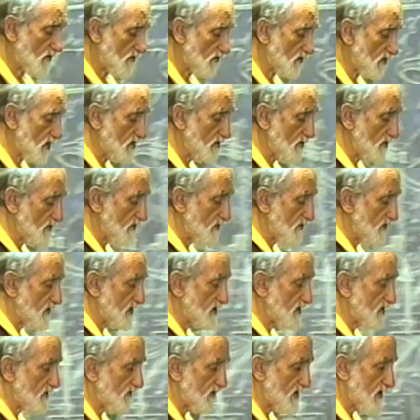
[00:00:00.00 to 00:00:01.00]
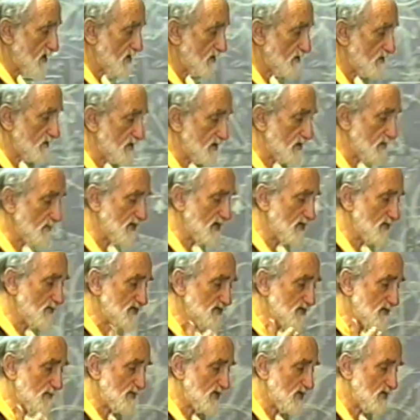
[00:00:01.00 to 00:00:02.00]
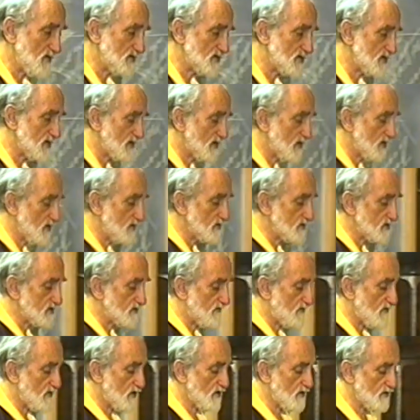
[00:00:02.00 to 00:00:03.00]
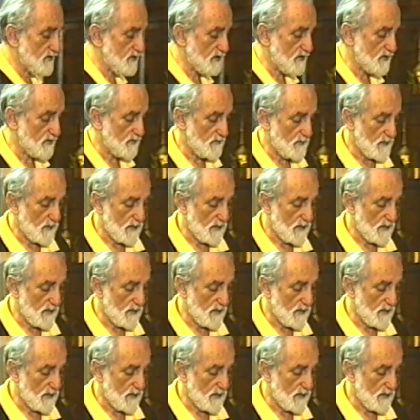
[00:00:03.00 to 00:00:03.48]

growth and development. But suppose it goes further.